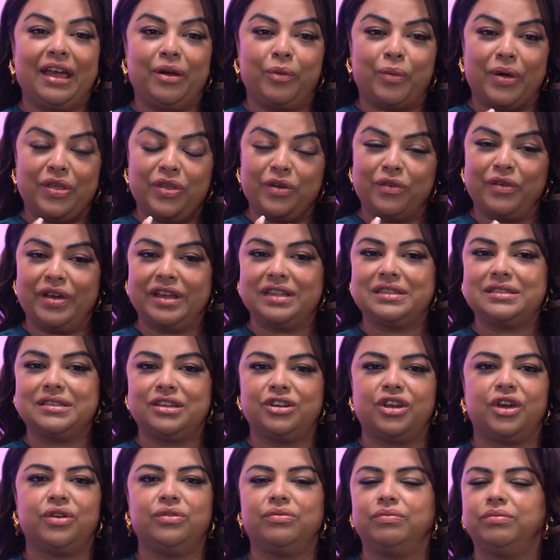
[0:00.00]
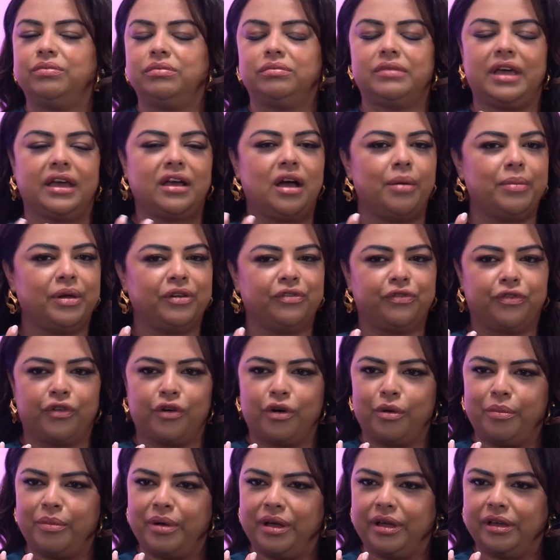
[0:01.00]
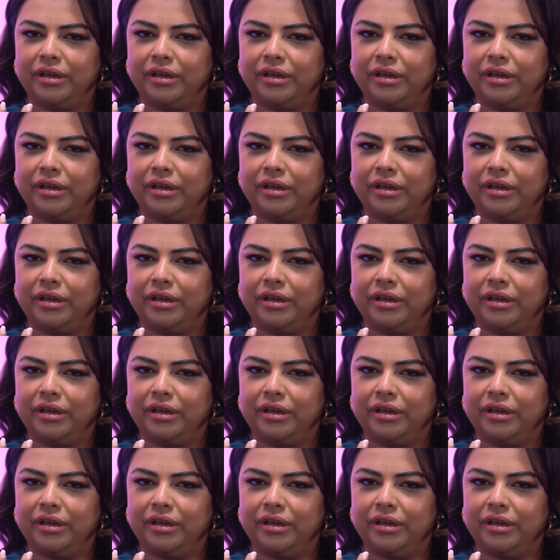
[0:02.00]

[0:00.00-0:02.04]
whether it's, you know, they're coming from,